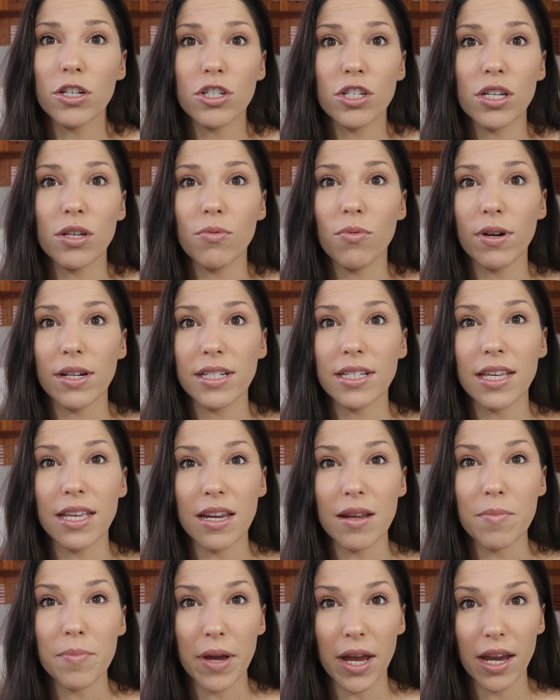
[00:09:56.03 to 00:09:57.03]
and she was
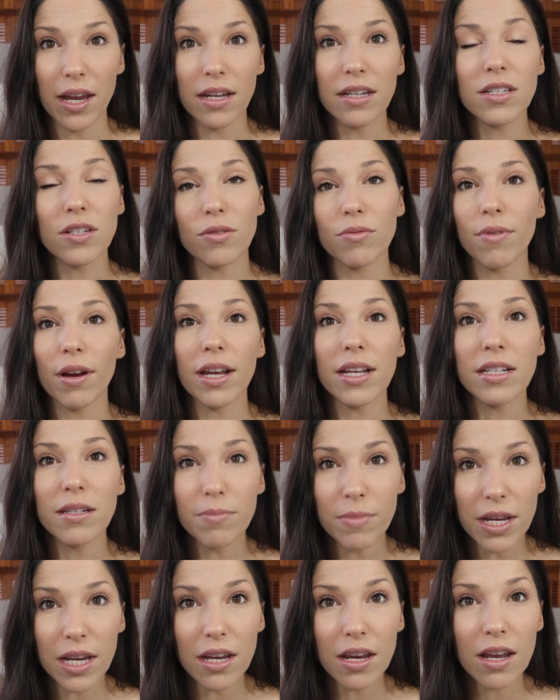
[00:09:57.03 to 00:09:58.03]
getting paid to raise
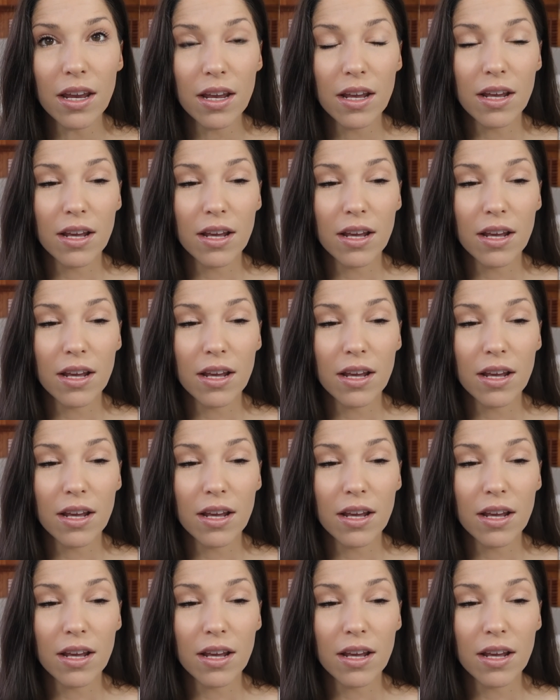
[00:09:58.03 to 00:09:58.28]
me.